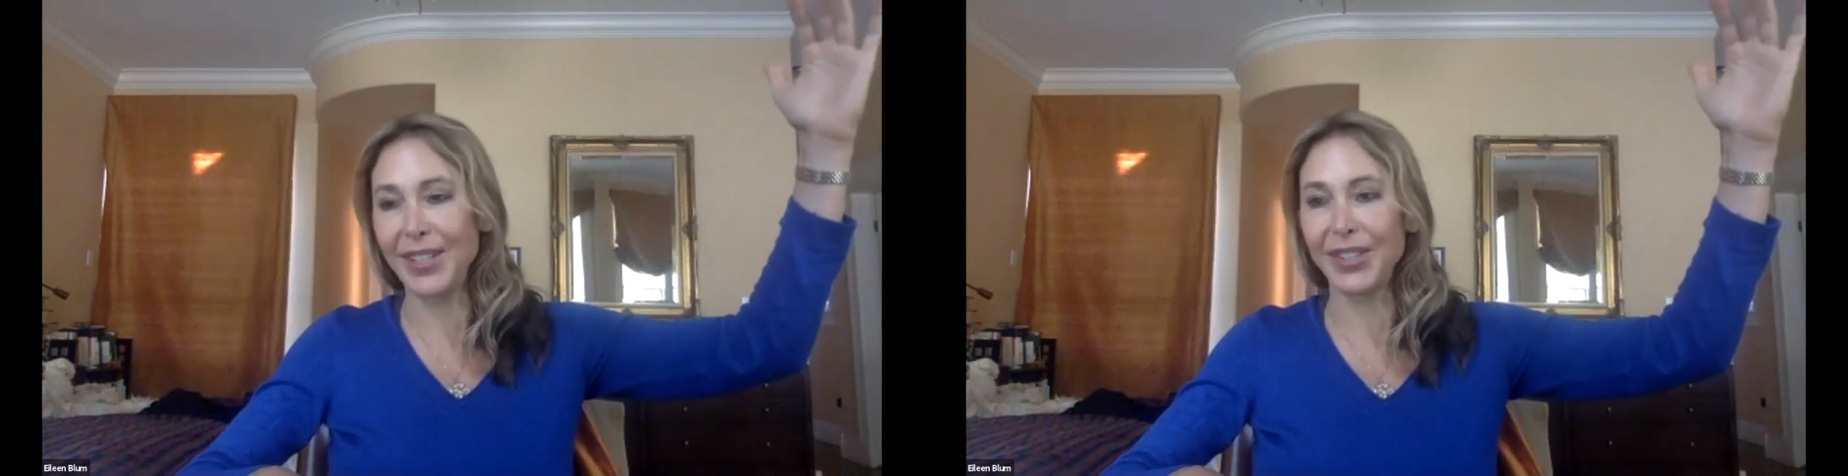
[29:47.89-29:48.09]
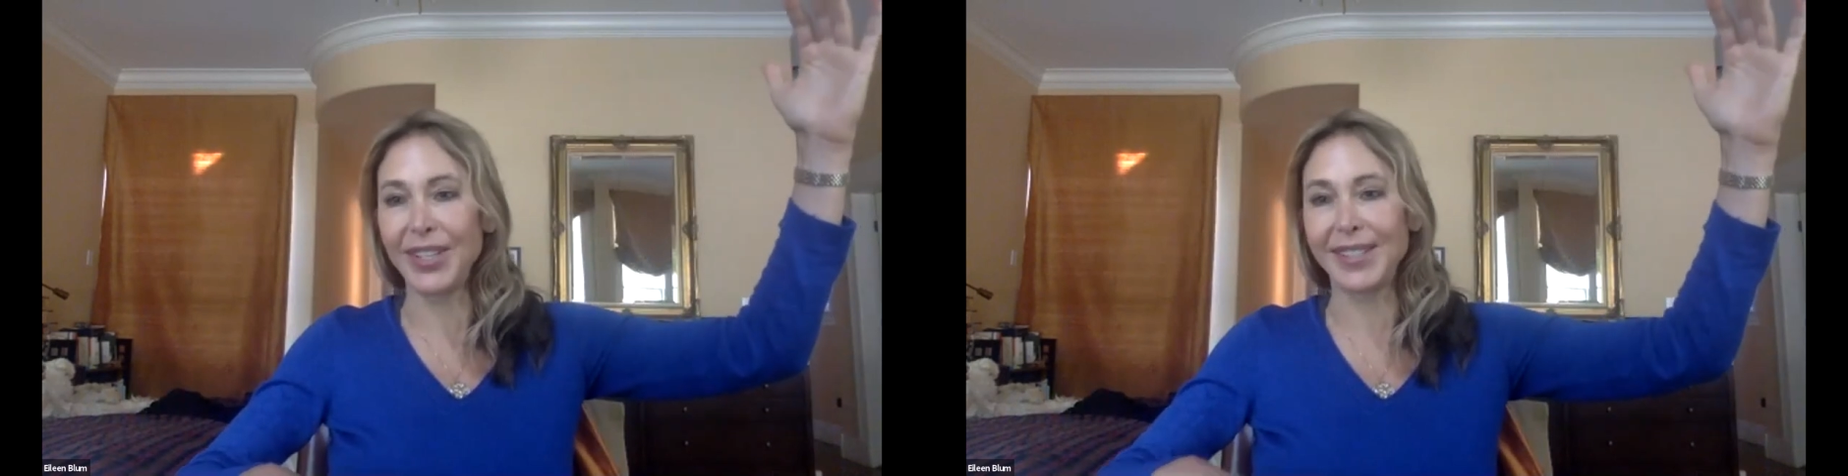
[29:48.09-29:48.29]

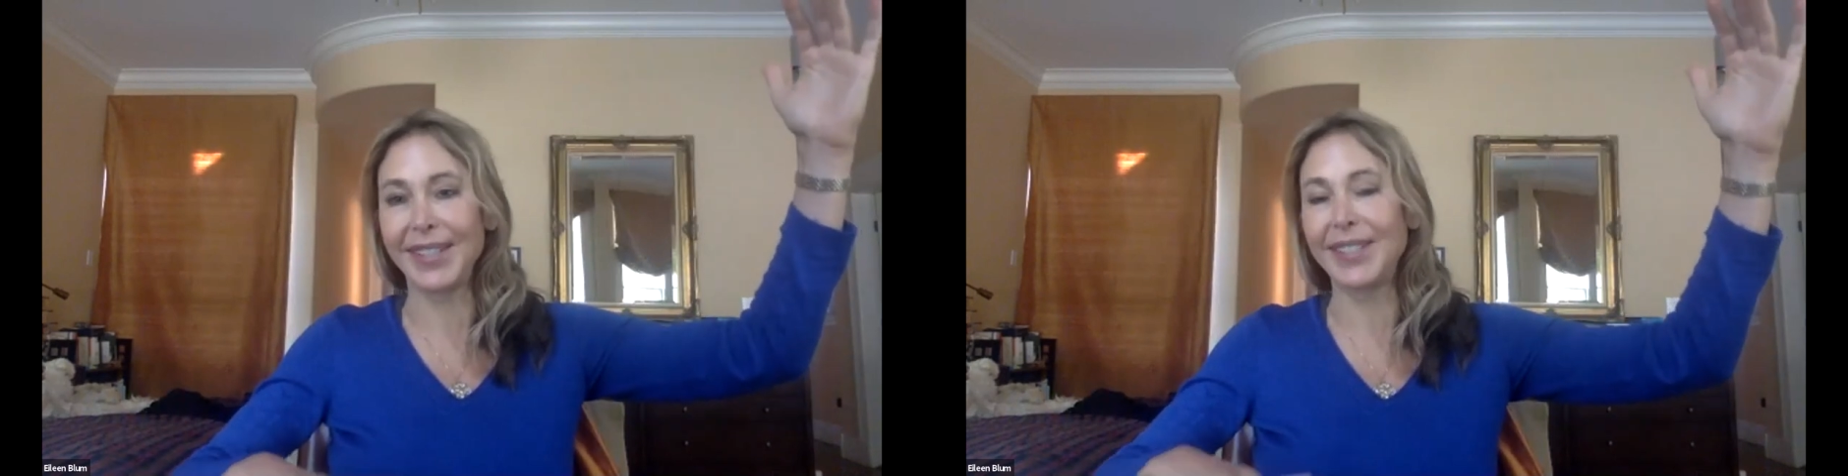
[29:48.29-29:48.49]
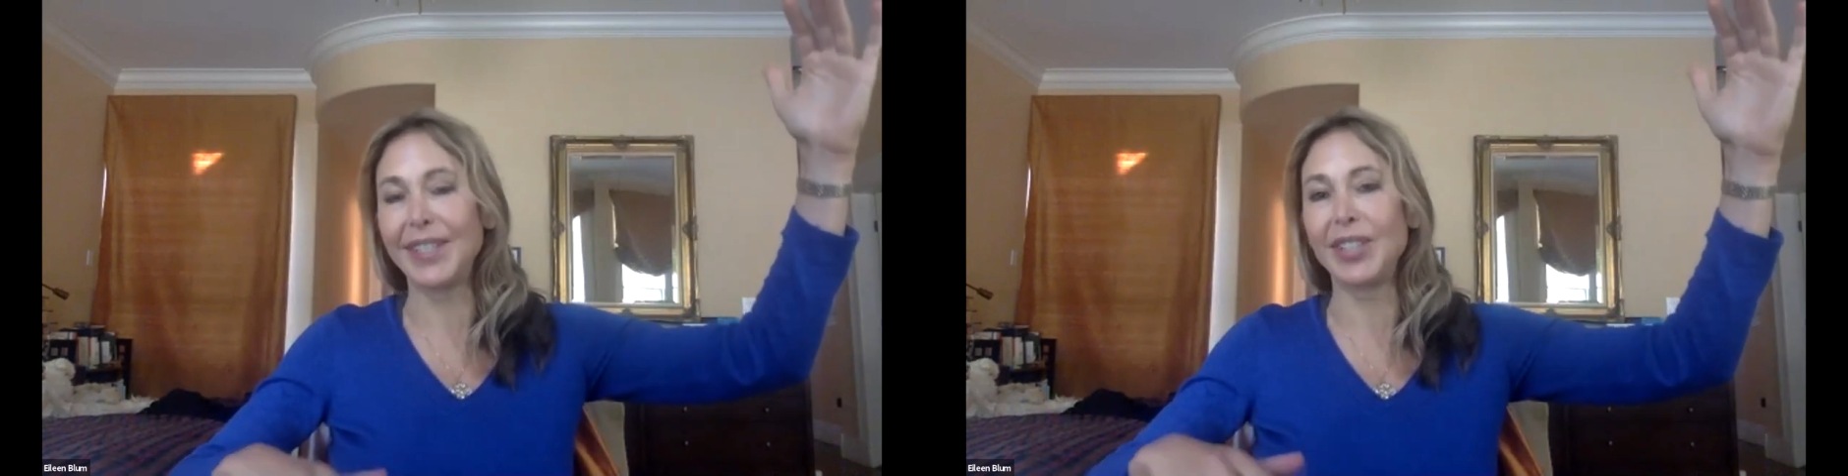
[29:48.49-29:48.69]
usually is,
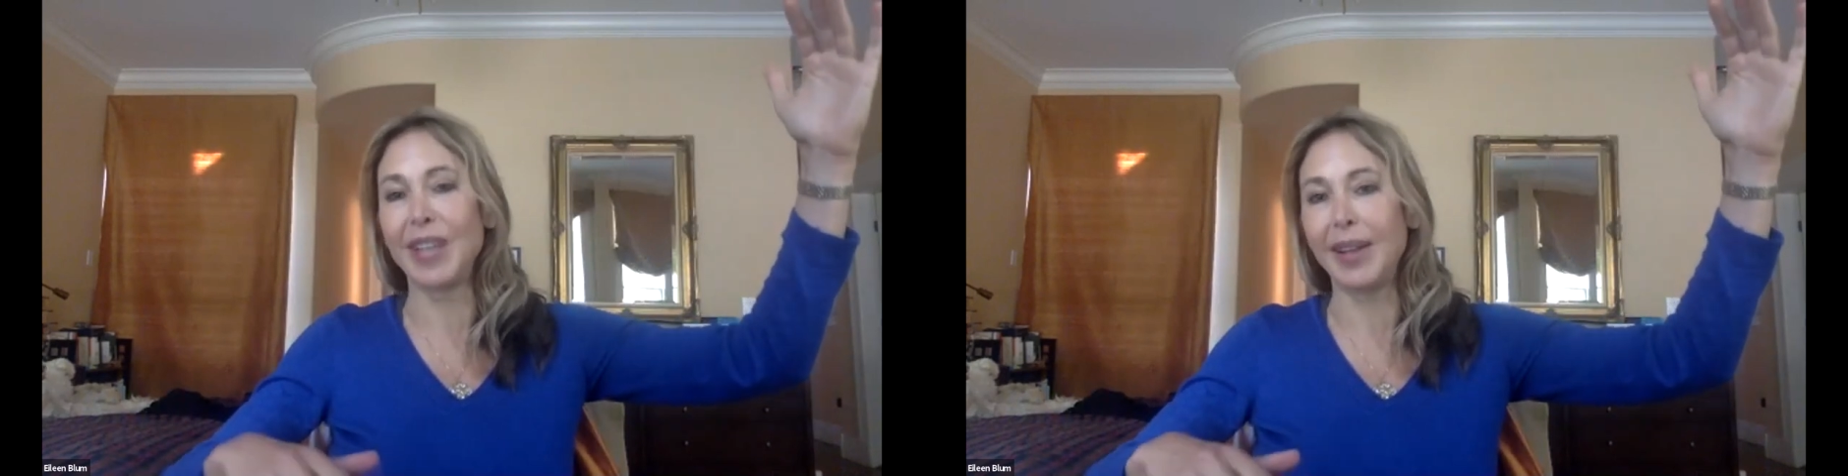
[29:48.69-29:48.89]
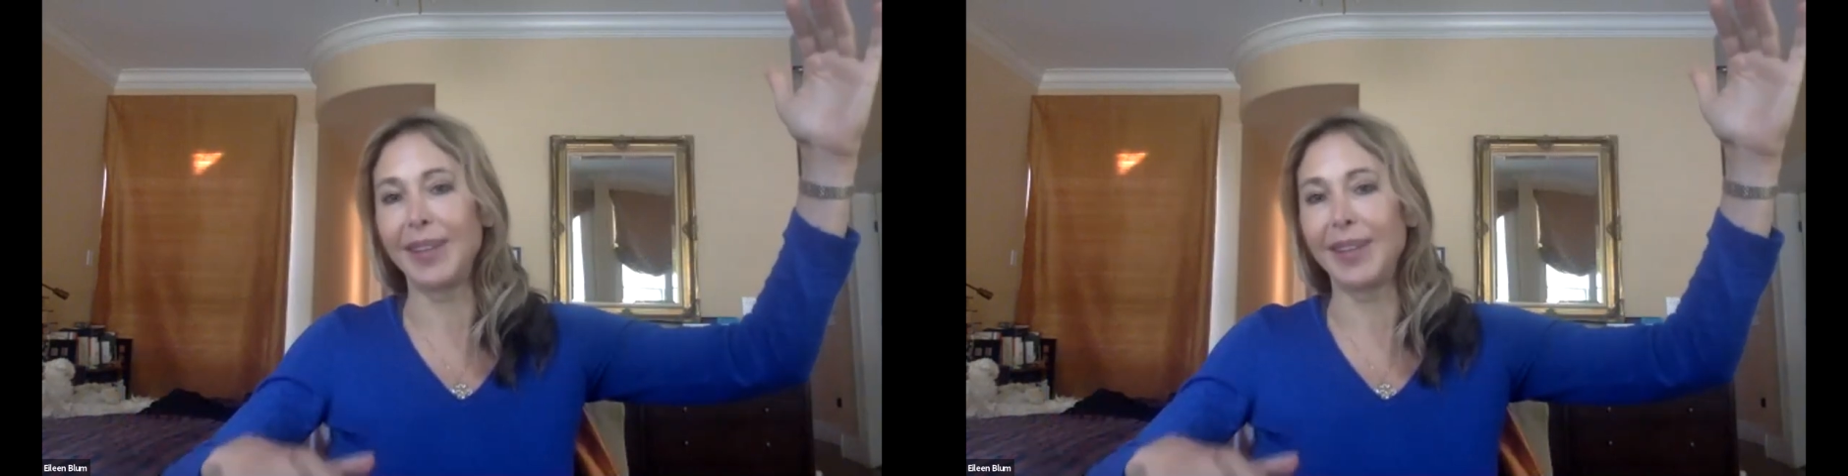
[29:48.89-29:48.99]
is looked at.